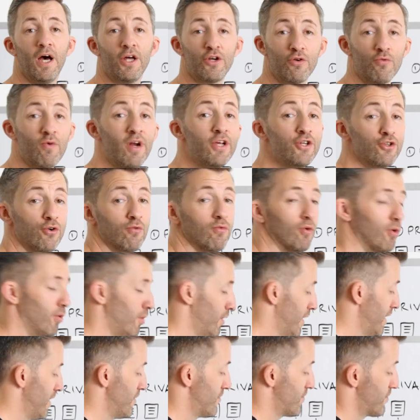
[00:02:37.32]
An erasure
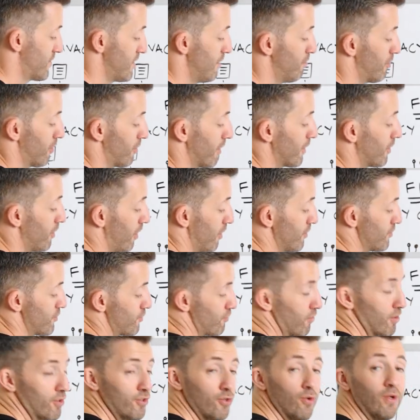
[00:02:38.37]
rule is similar in
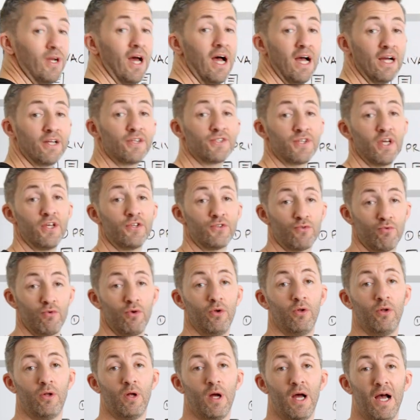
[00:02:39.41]
construct to an access
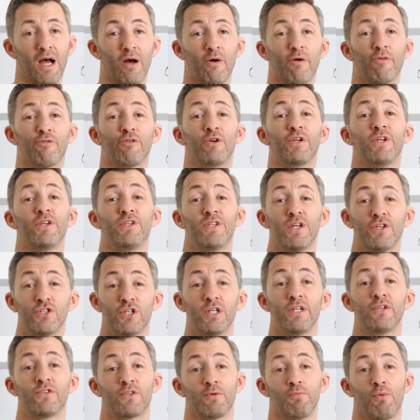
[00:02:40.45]
rule. However, it
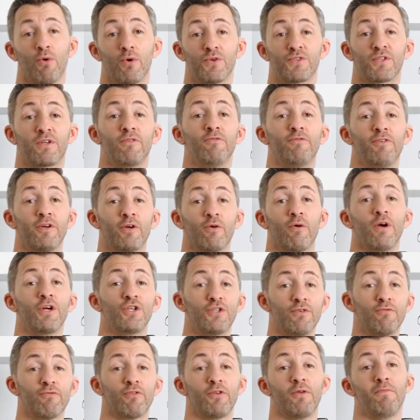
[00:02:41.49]
additionally supports
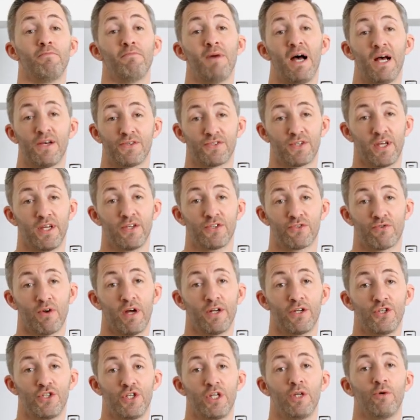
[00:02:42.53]
configuration for the masking
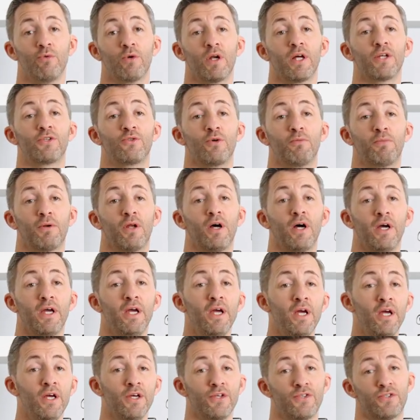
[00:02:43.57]
strategy you would like to
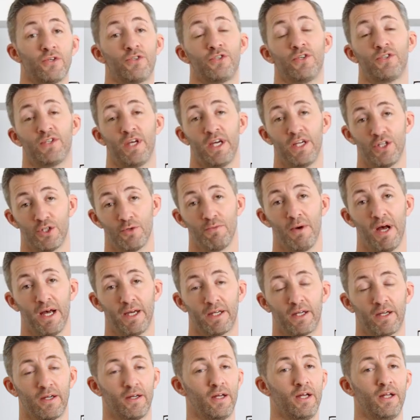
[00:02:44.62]
apply, such as
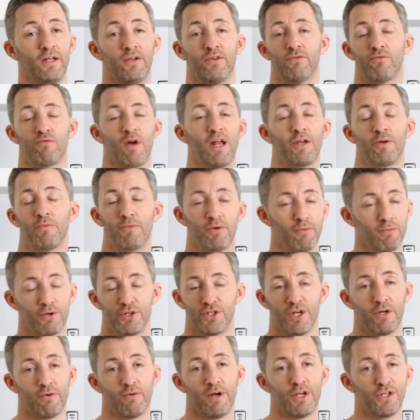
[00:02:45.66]
HMAC and random number
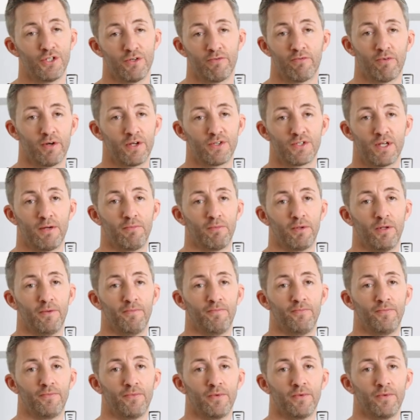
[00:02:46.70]
generation, for example.